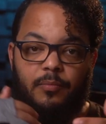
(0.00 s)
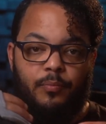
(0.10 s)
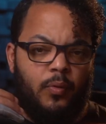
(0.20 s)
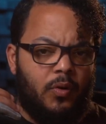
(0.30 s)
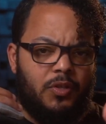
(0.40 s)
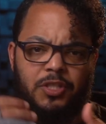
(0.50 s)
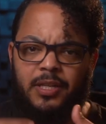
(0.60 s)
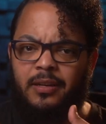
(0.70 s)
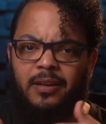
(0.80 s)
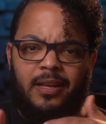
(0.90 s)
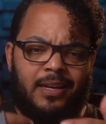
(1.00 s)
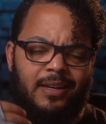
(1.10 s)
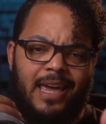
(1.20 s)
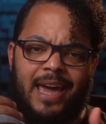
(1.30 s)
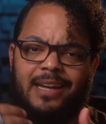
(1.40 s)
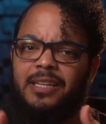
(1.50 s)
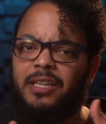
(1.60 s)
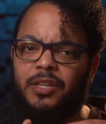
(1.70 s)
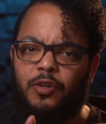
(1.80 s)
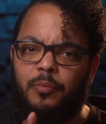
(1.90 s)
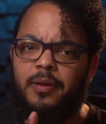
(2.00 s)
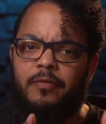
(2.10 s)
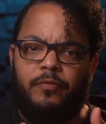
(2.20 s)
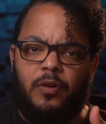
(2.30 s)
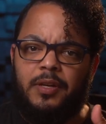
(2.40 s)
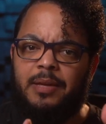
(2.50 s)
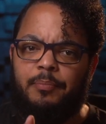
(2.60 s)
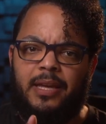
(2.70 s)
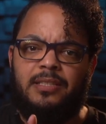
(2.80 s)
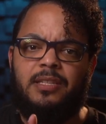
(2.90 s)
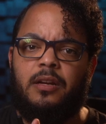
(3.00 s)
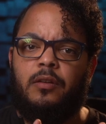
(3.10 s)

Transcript: pushed and, and acting a little bit funky based on